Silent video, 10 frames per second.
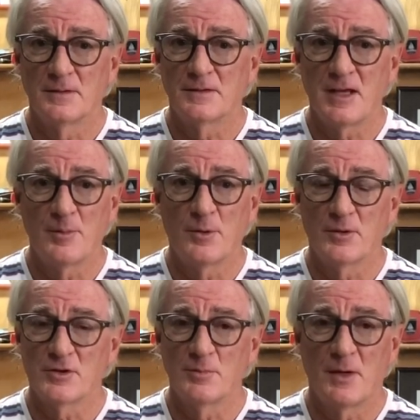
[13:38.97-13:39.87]
Skateboard
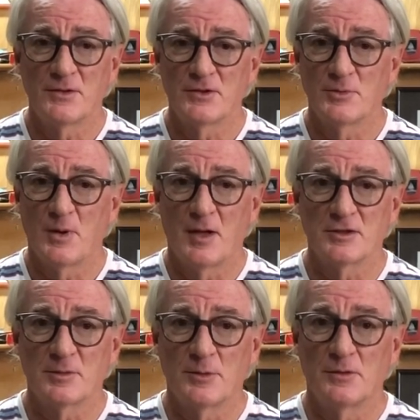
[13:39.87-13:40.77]
as much as
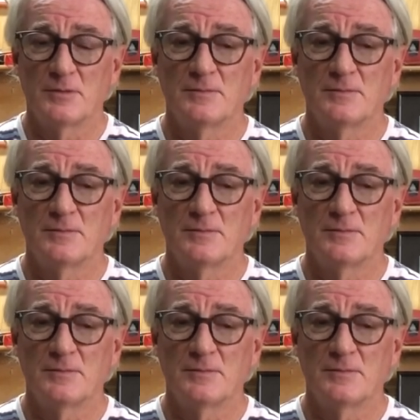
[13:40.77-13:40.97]
possible.